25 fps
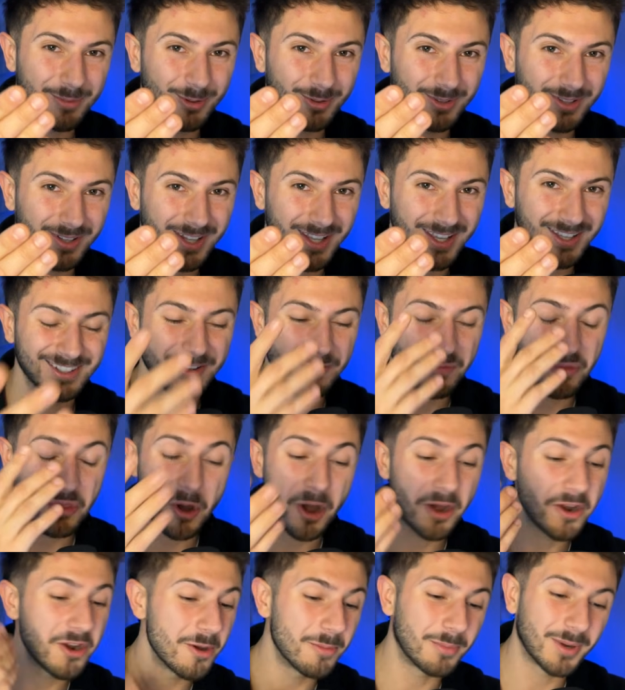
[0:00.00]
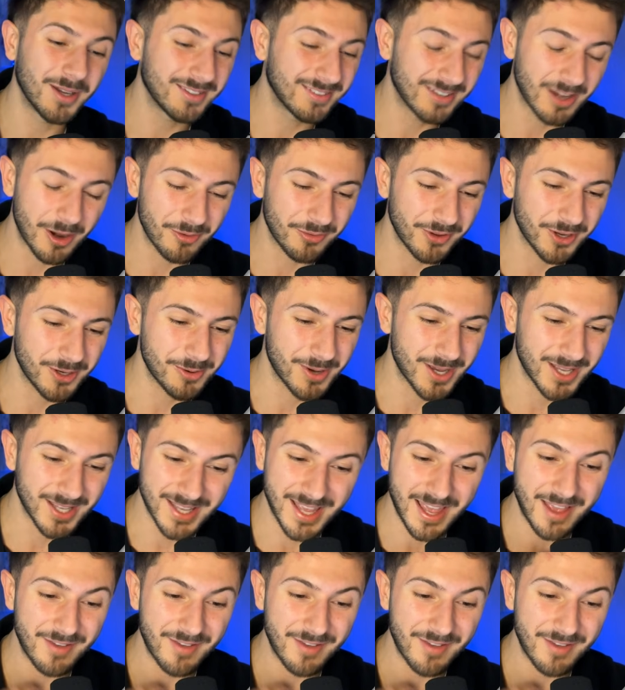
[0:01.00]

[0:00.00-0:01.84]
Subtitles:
of this. I know myself anyway. If